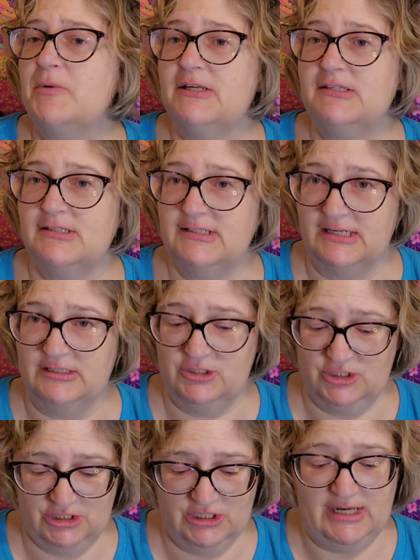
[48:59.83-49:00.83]
by
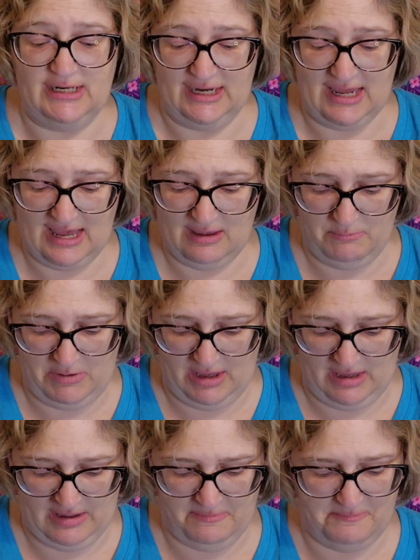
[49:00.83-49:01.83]
Stitch in Cape
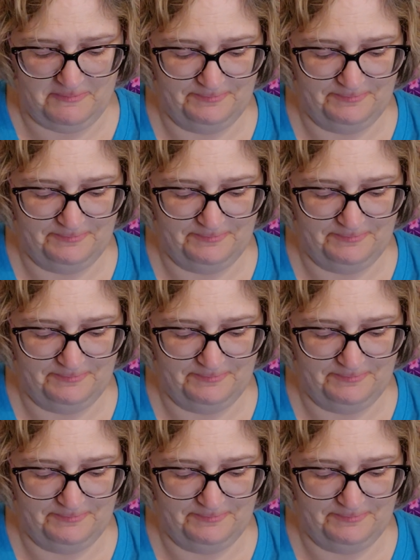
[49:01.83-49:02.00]
May.